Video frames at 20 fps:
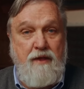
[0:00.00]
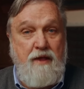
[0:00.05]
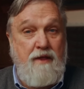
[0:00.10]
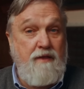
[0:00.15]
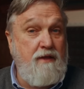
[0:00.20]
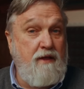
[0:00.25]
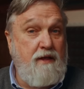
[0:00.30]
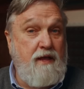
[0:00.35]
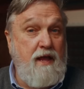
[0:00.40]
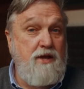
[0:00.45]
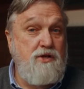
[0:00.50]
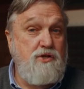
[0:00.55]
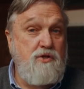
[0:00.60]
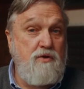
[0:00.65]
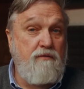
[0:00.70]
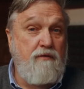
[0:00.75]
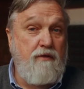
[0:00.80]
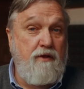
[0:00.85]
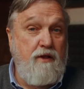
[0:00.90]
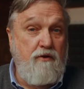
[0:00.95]
The occasion
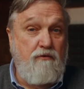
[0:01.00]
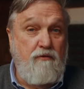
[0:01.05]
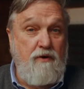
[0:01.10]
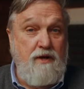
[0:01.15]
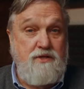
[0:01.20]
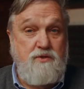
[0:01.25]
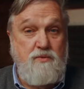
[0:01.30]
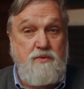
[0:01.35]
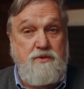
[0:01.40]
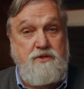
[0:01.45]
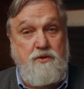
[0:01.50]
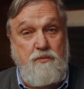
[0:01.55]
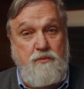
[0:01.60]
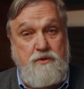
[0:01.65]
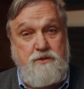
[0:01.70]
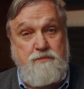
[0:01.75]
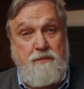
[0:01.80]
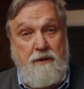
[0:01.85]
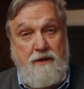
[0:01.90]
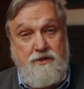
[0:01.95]
for the address was a
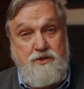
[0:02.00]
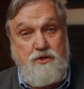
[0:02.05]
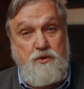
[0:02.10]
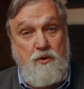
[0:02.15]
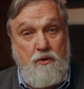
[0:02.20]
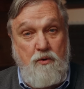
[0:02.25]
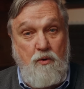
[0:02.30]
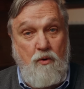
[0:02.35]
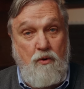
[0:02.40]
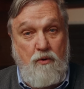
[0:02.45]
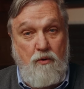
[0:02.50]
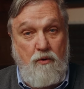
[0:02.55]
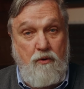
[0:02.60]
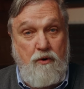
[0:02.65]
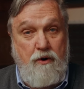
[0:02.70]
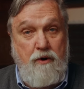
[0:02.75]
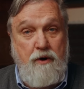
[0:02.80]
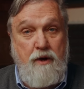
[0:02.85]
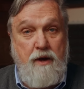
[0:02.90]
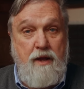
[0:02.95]
response to a court
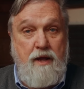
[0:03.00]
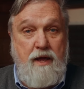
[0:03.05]
order,